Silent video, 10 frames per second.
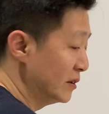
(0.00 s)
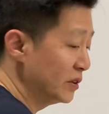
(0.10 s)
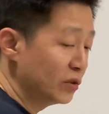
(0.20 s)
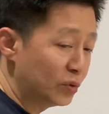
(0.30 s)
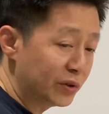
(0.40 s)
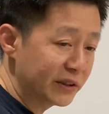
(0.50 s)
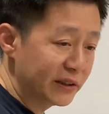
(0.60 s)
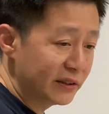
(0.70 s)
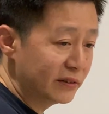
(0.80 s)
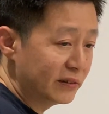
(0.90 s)
It's not
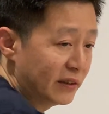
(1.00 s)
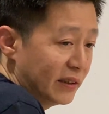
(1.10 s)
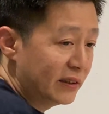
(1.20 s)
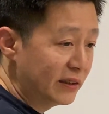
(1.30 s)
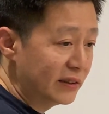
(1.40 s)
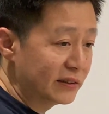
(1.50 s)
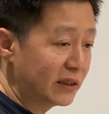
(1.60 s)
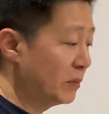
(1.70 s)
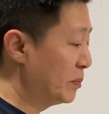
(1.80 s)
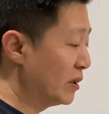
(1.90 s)
water.
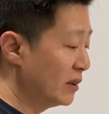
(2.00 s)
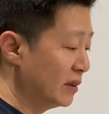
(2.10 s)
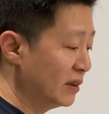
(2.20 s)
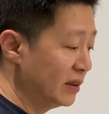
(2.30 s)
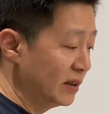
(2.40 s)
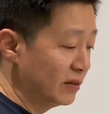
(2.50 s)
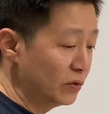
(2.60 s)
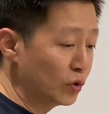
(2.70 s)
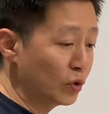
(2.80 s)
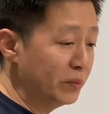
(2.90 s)
Some people
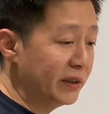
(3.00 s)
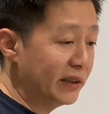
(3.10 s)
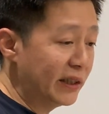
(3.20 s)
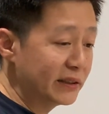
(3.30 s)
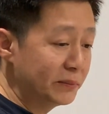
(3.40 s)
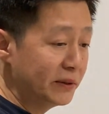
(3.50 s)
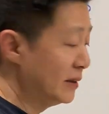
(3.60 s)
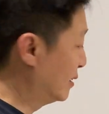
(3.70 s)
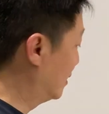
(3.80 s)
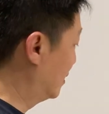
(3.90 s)
wrote to me and asked me,